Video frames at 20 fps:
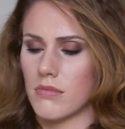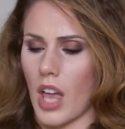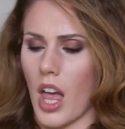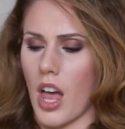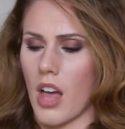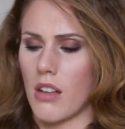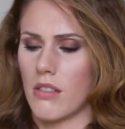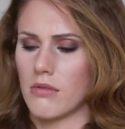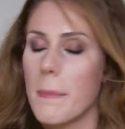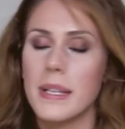
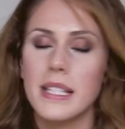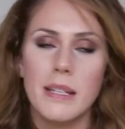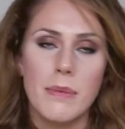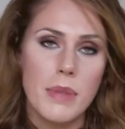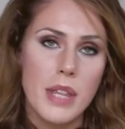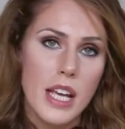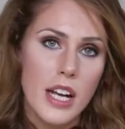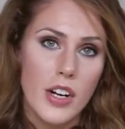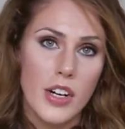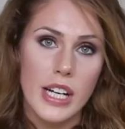Yeah. But some
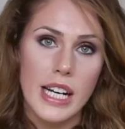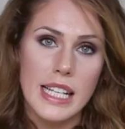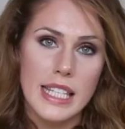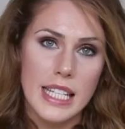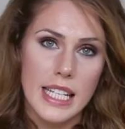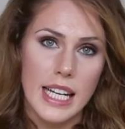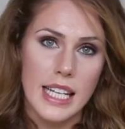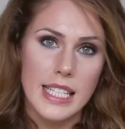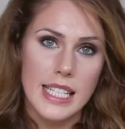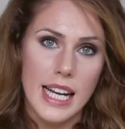of the
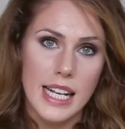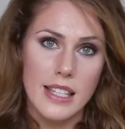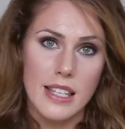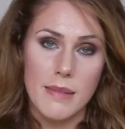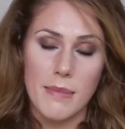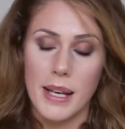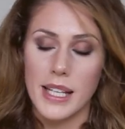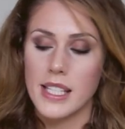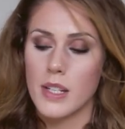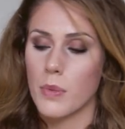ingredients it contains
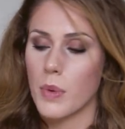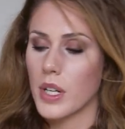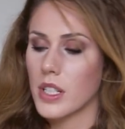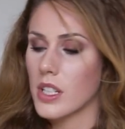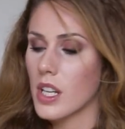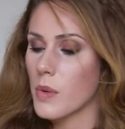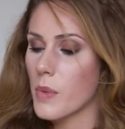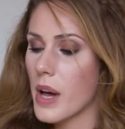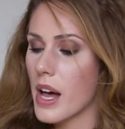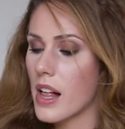that makes it
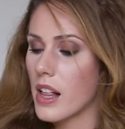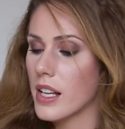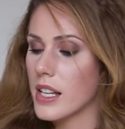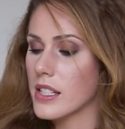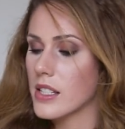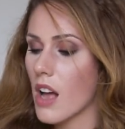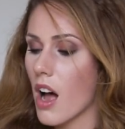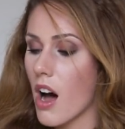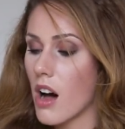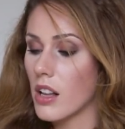work so well
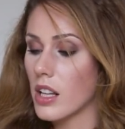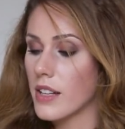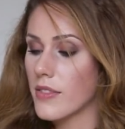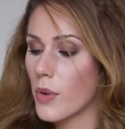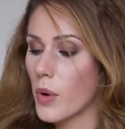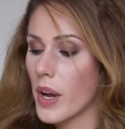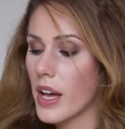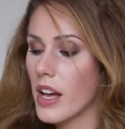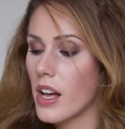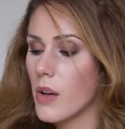is
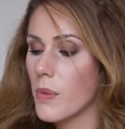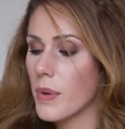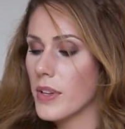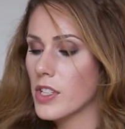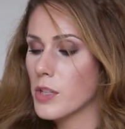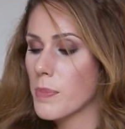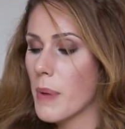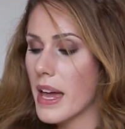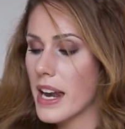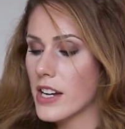olive oil,
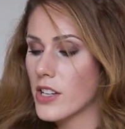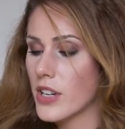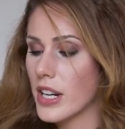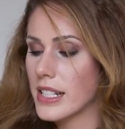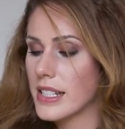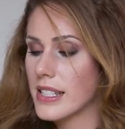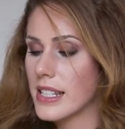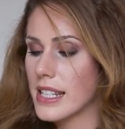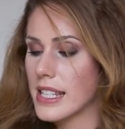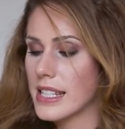which
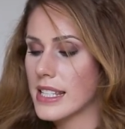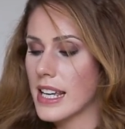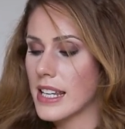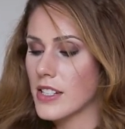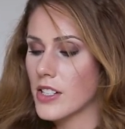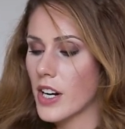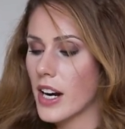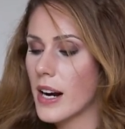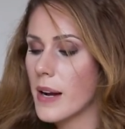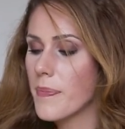penetrates to the
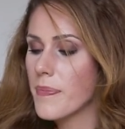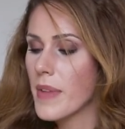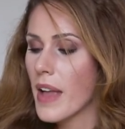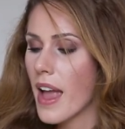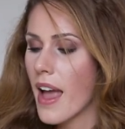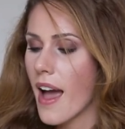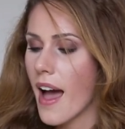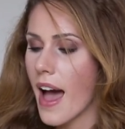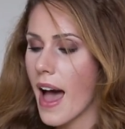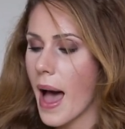center,
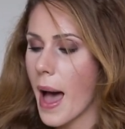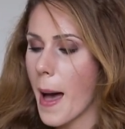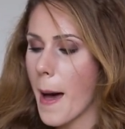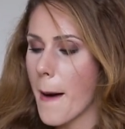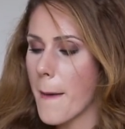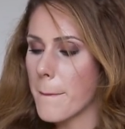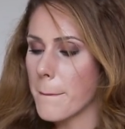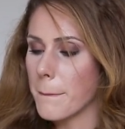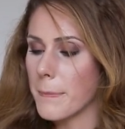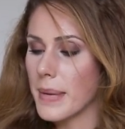
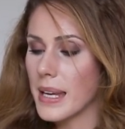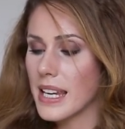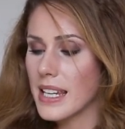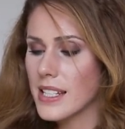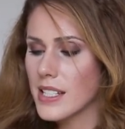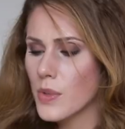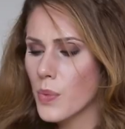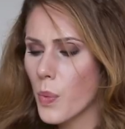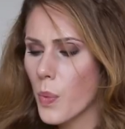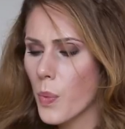uh,
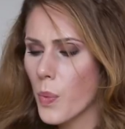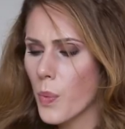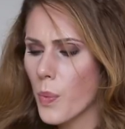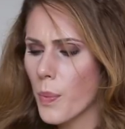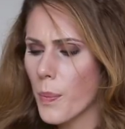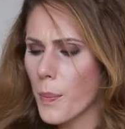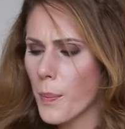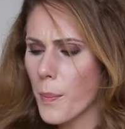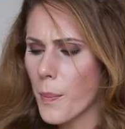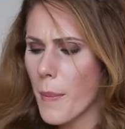mead,
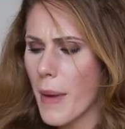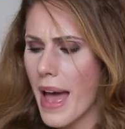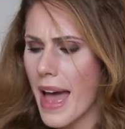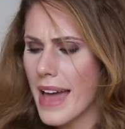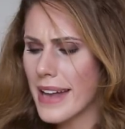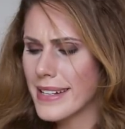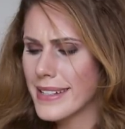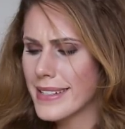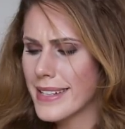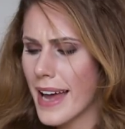
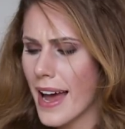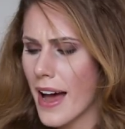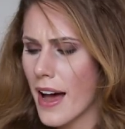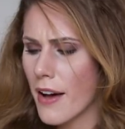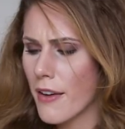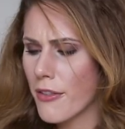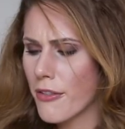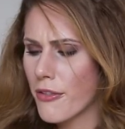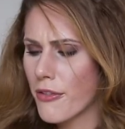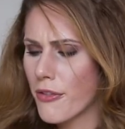
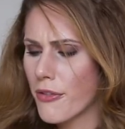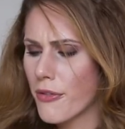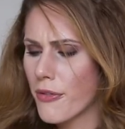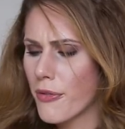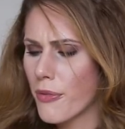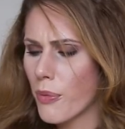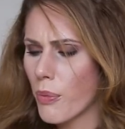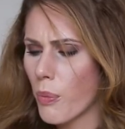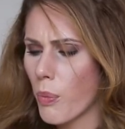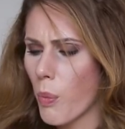
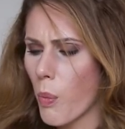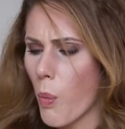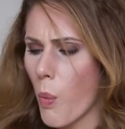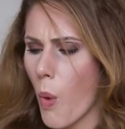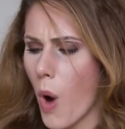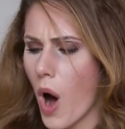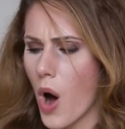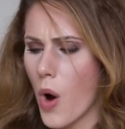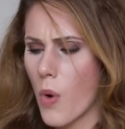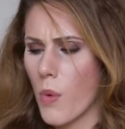
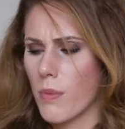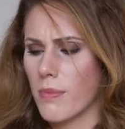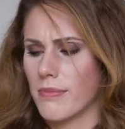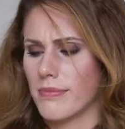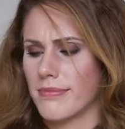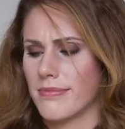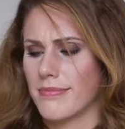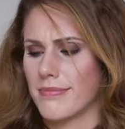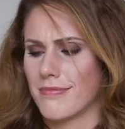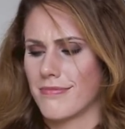
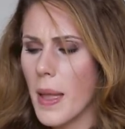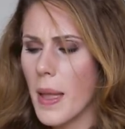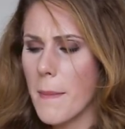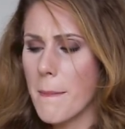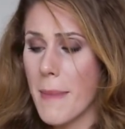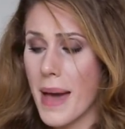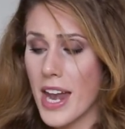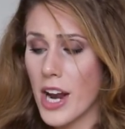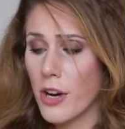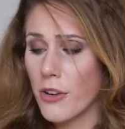meadowfoam,
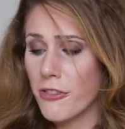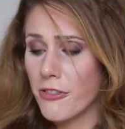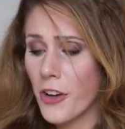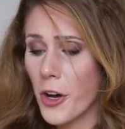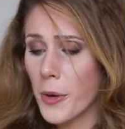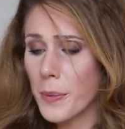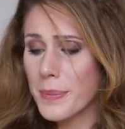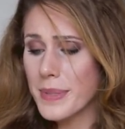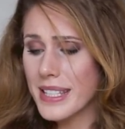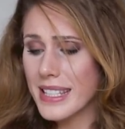meadow
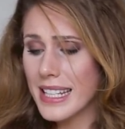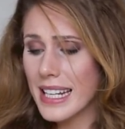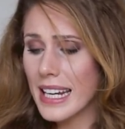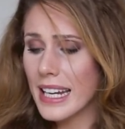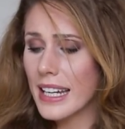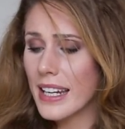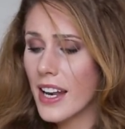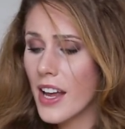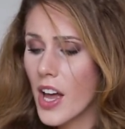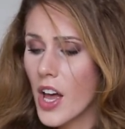foam
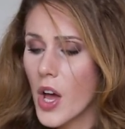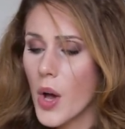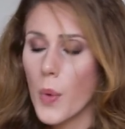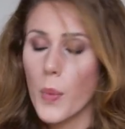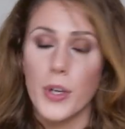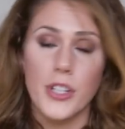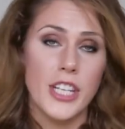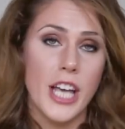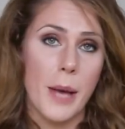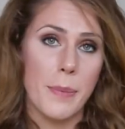seed,
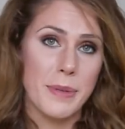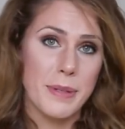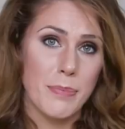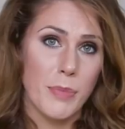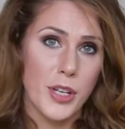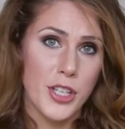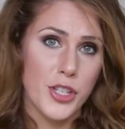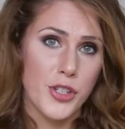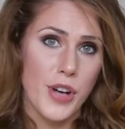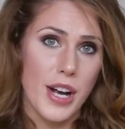which helps
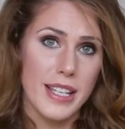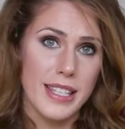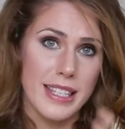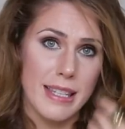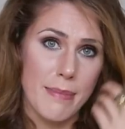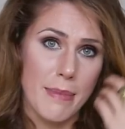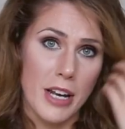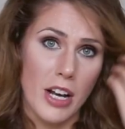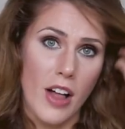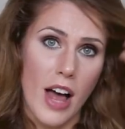moisturize
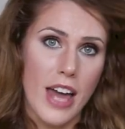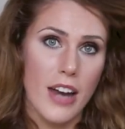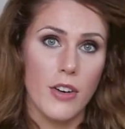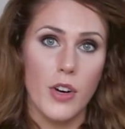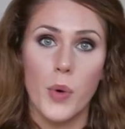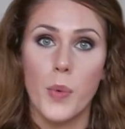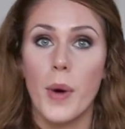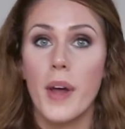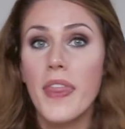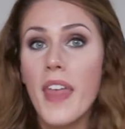in the middle. I
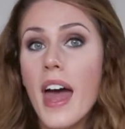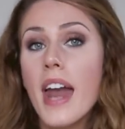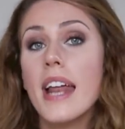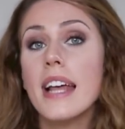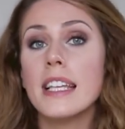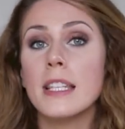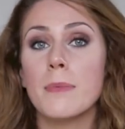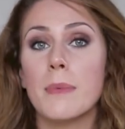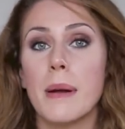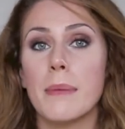don't know what that
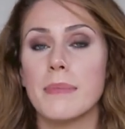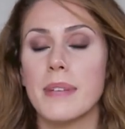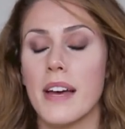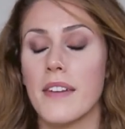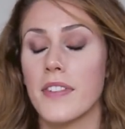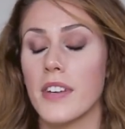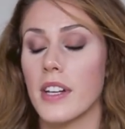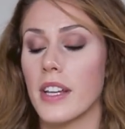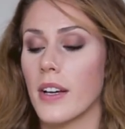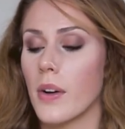is, but I'm
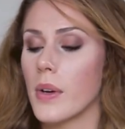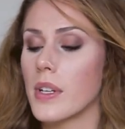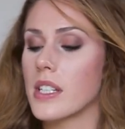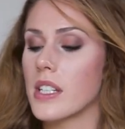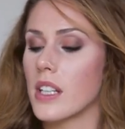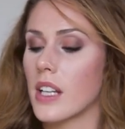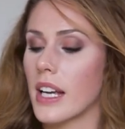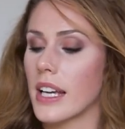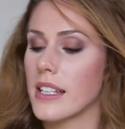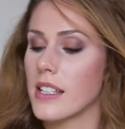definitely going
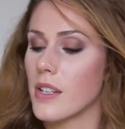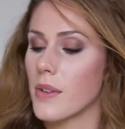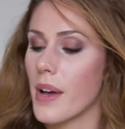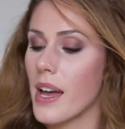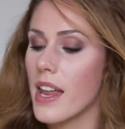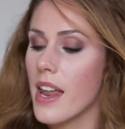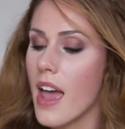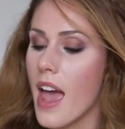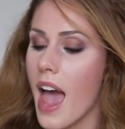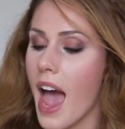to look into
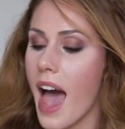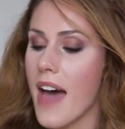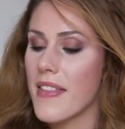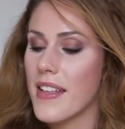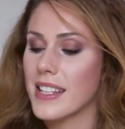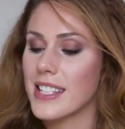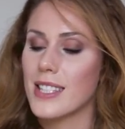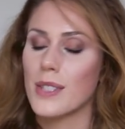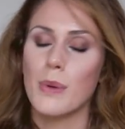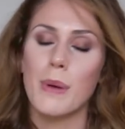it. And
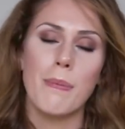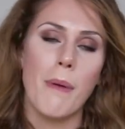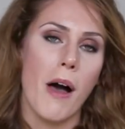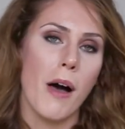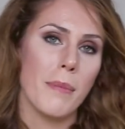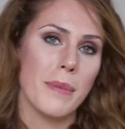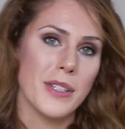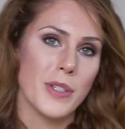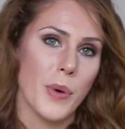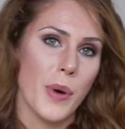then sweet
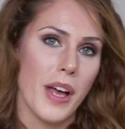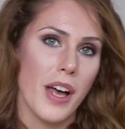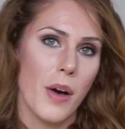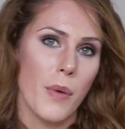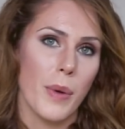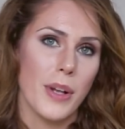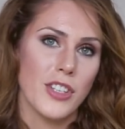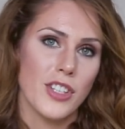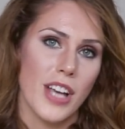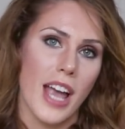almond
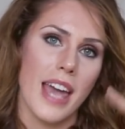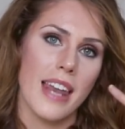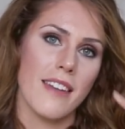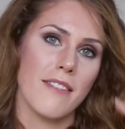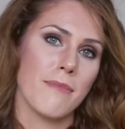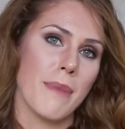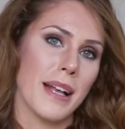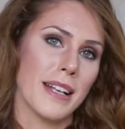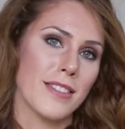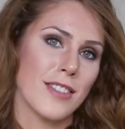oil, which kind
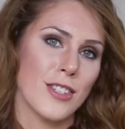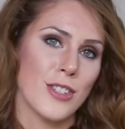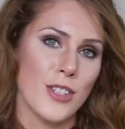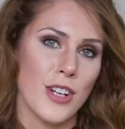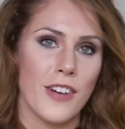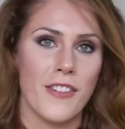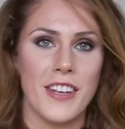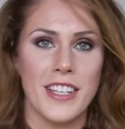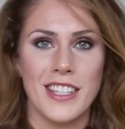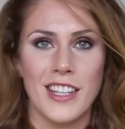of makes the
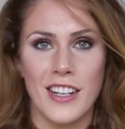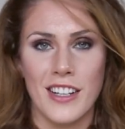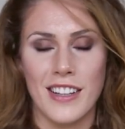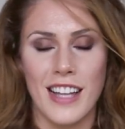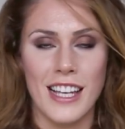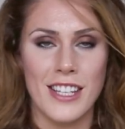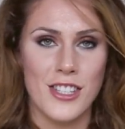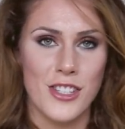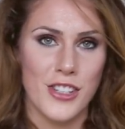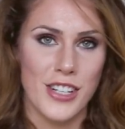surface look
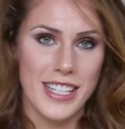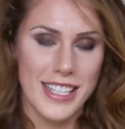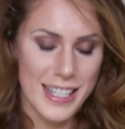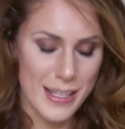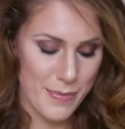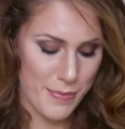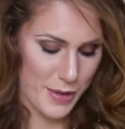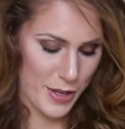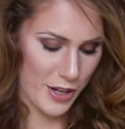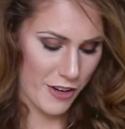
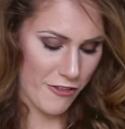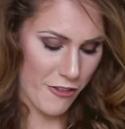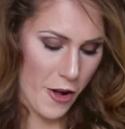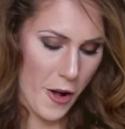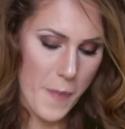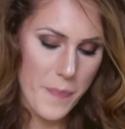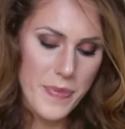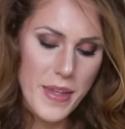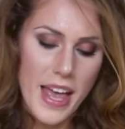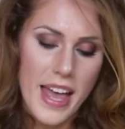lustrous and
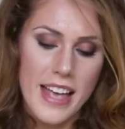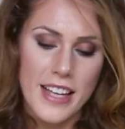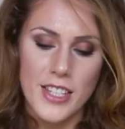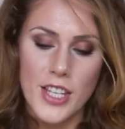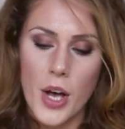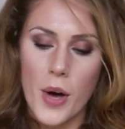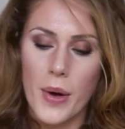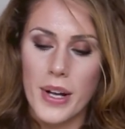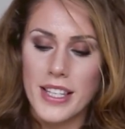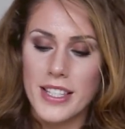beautiful.
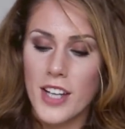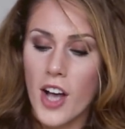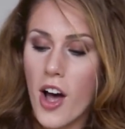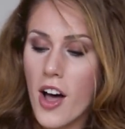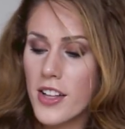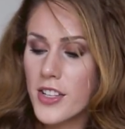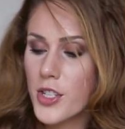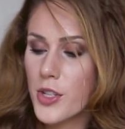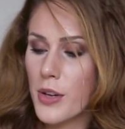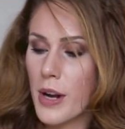So it's
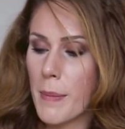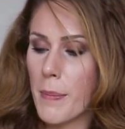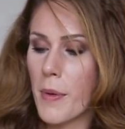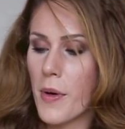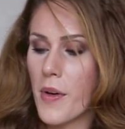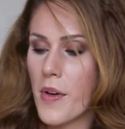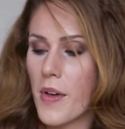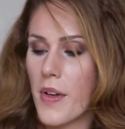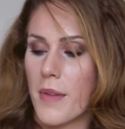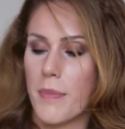called
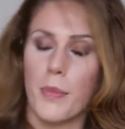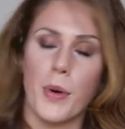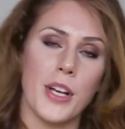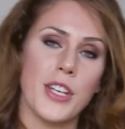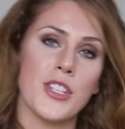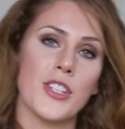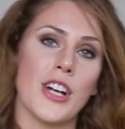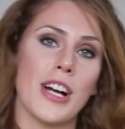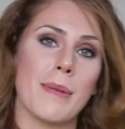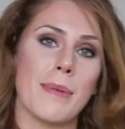Triple
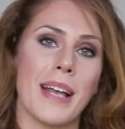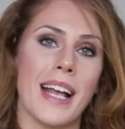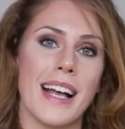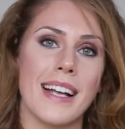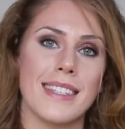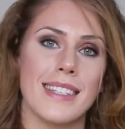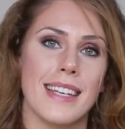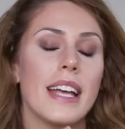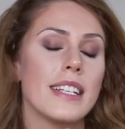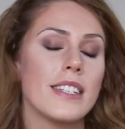Moisture
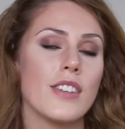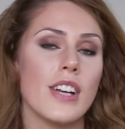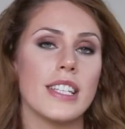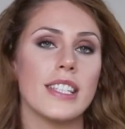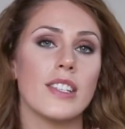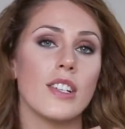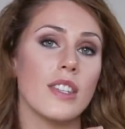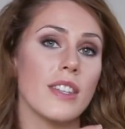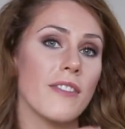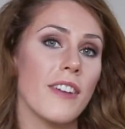because it
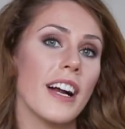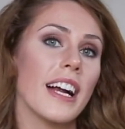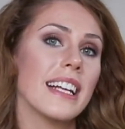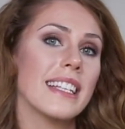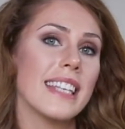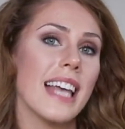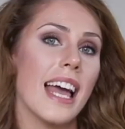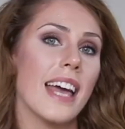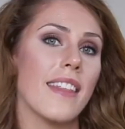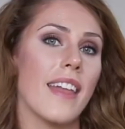just hits the
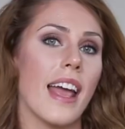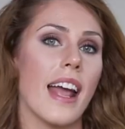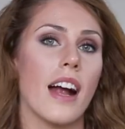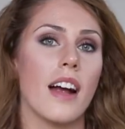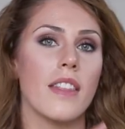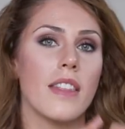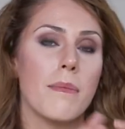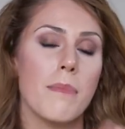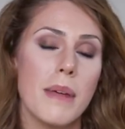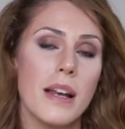very inside of the
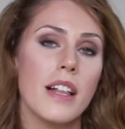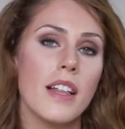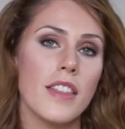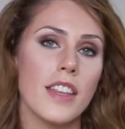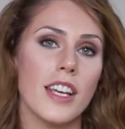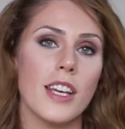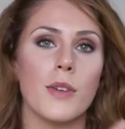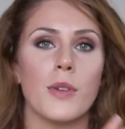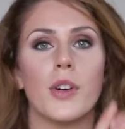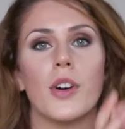hair, the middle of
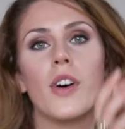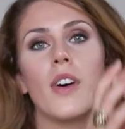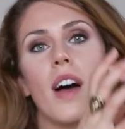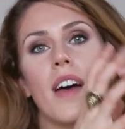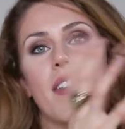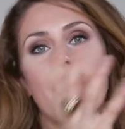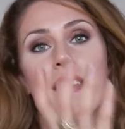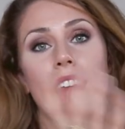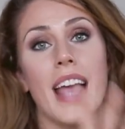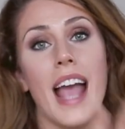the cuticle,
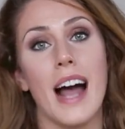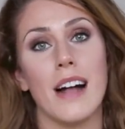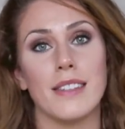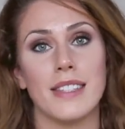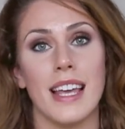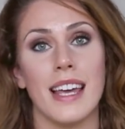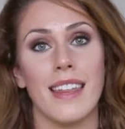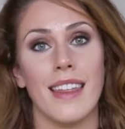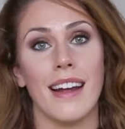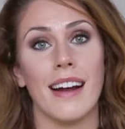and then the
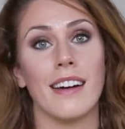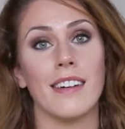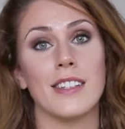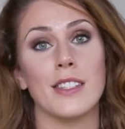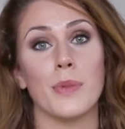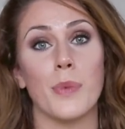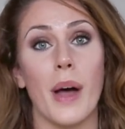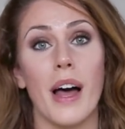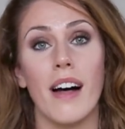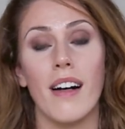outside of the hair
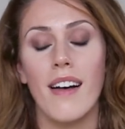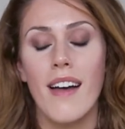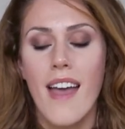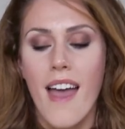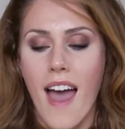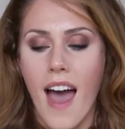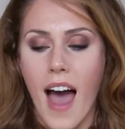as well.